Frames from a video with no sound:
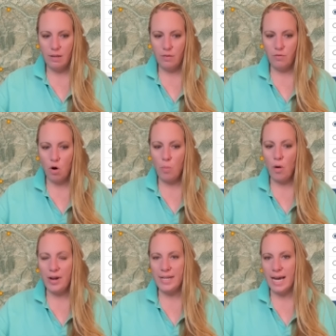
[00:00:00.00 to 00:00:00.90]

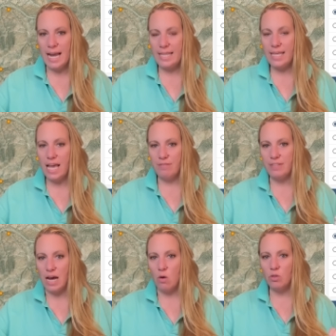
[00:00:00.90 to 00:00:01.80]
4.9, they have
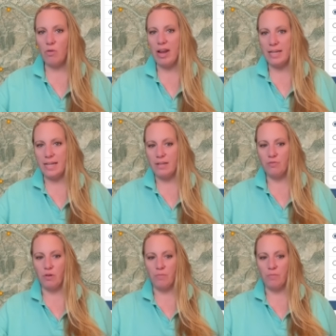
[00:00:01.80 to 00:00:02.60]
downgraded it from